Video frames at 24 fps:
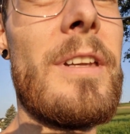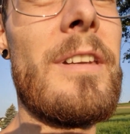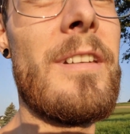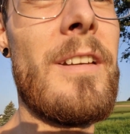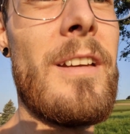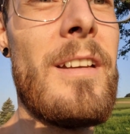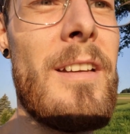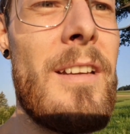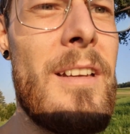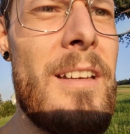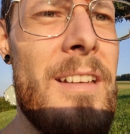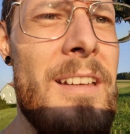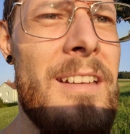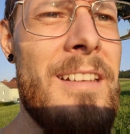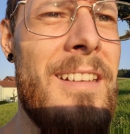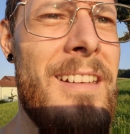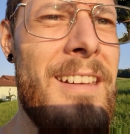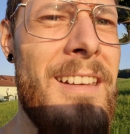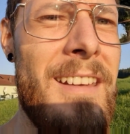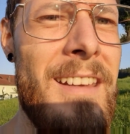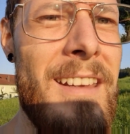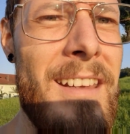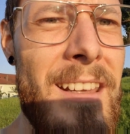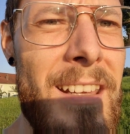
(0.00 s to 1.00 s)
and
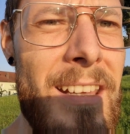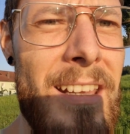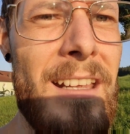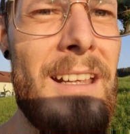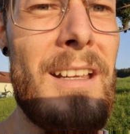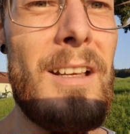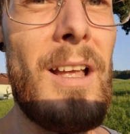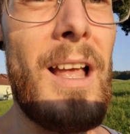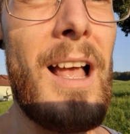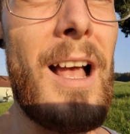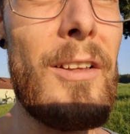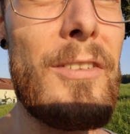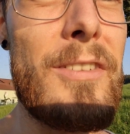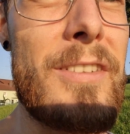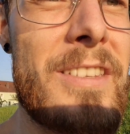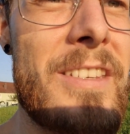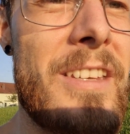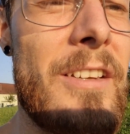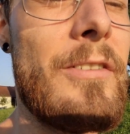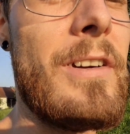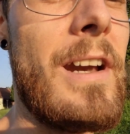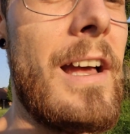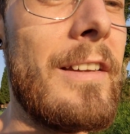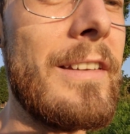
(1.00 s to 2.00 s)
how the
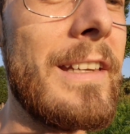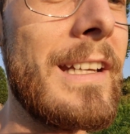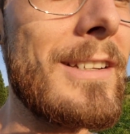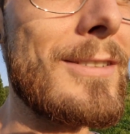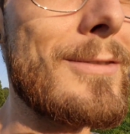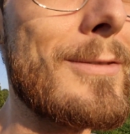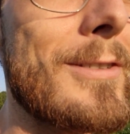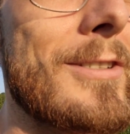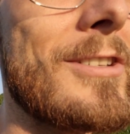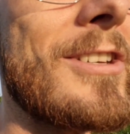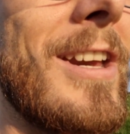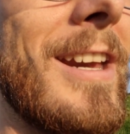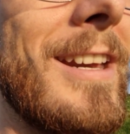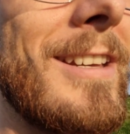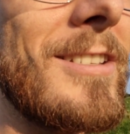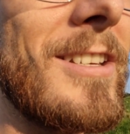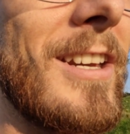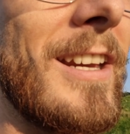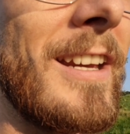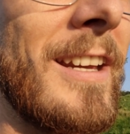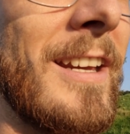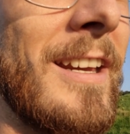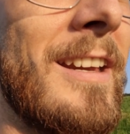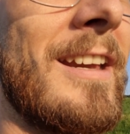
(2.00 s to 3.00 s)
surroundings were
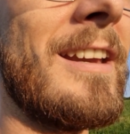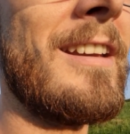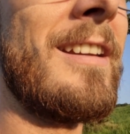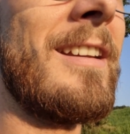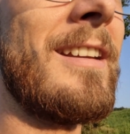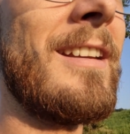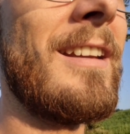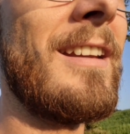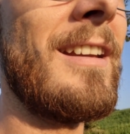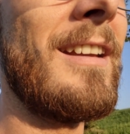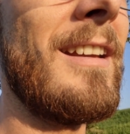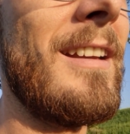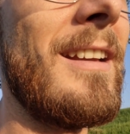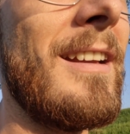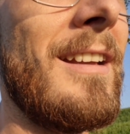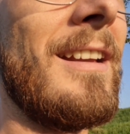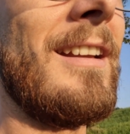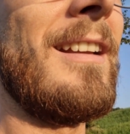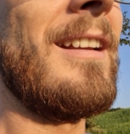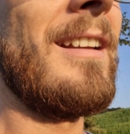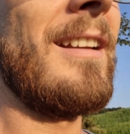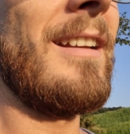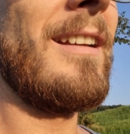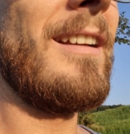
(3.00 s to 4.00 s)
changing,
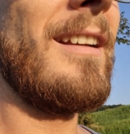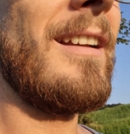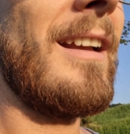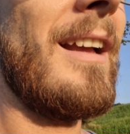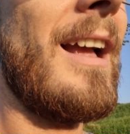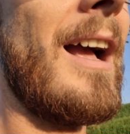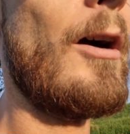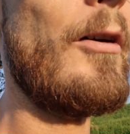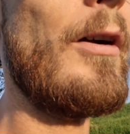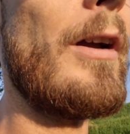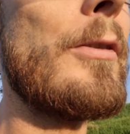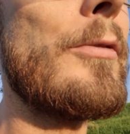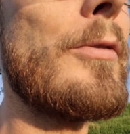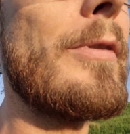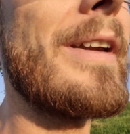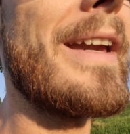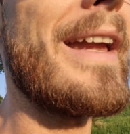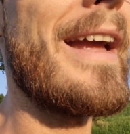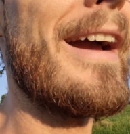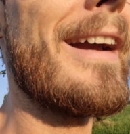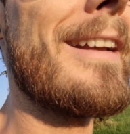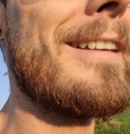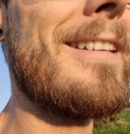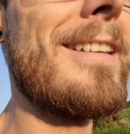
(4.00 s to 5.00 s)
how I
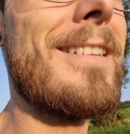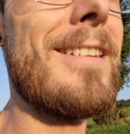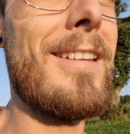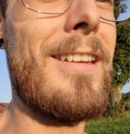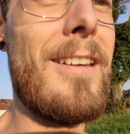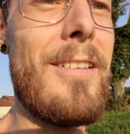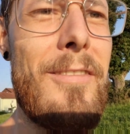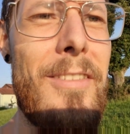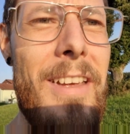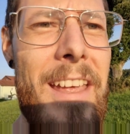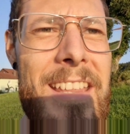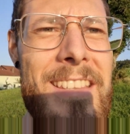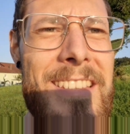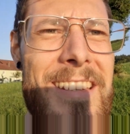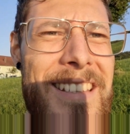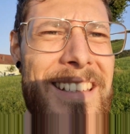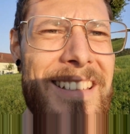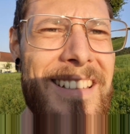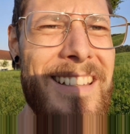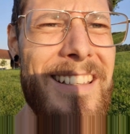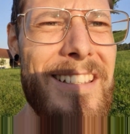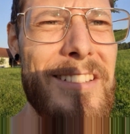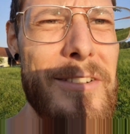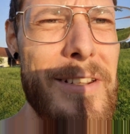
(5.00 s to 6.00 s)
reacted to the events
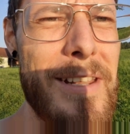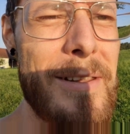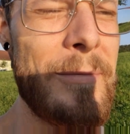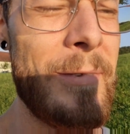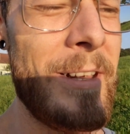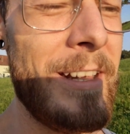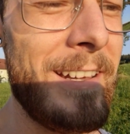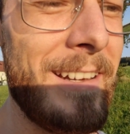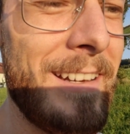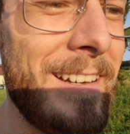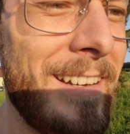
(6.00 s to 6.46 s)
in the dream.